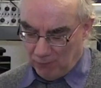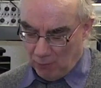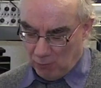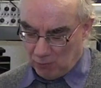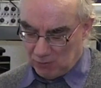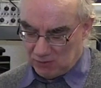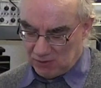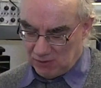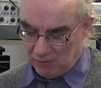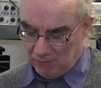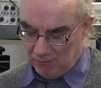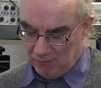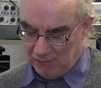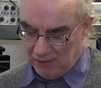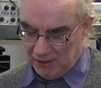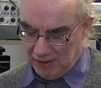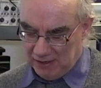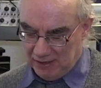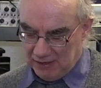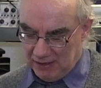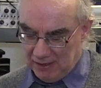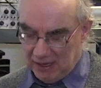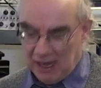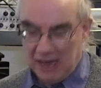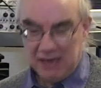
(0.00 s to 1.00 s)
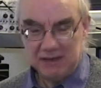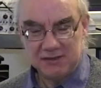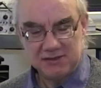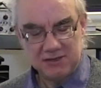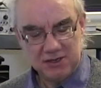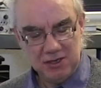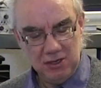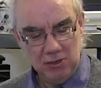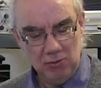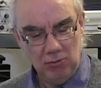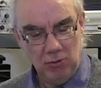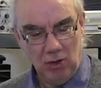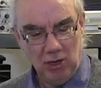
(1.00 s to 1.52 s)
thoughts on the
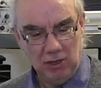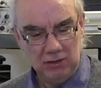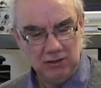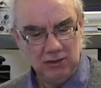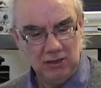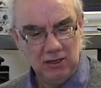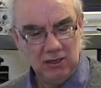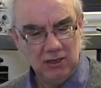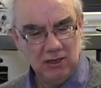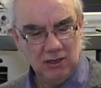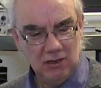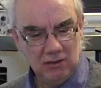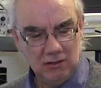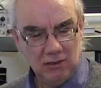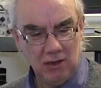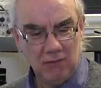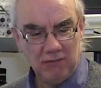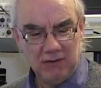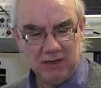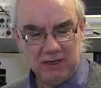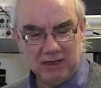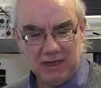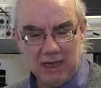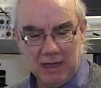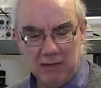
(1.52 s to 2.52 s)
XQ1. Lovely